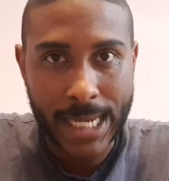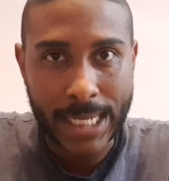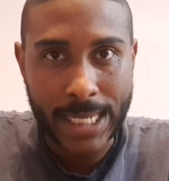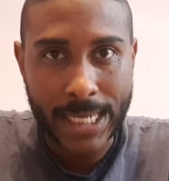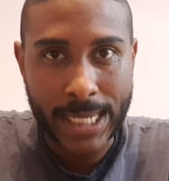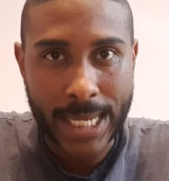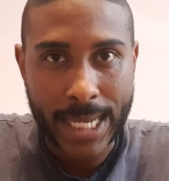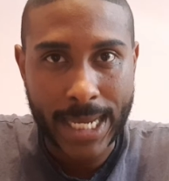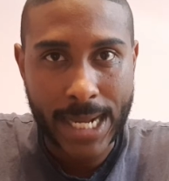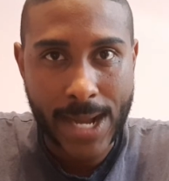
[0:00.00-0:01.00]
like
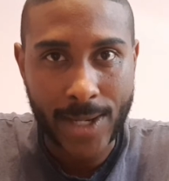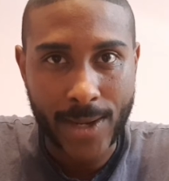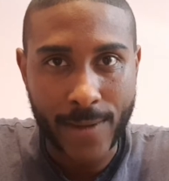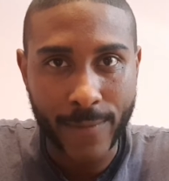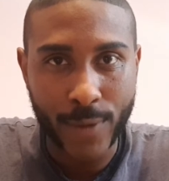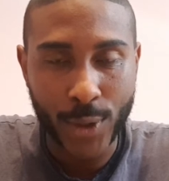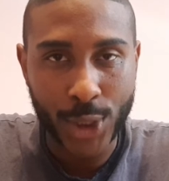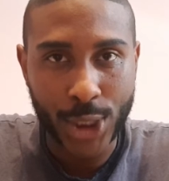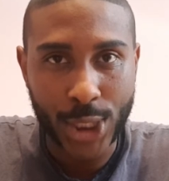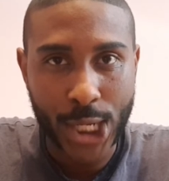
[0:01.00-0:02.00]
a
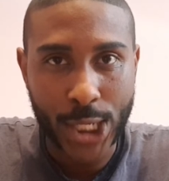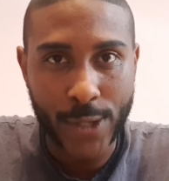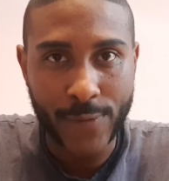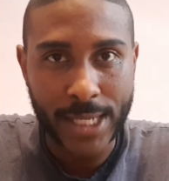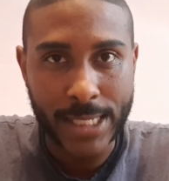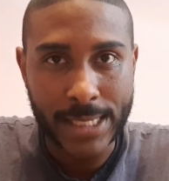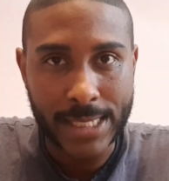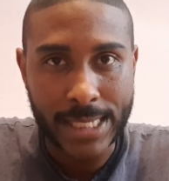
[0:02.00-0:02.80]
knockoff version of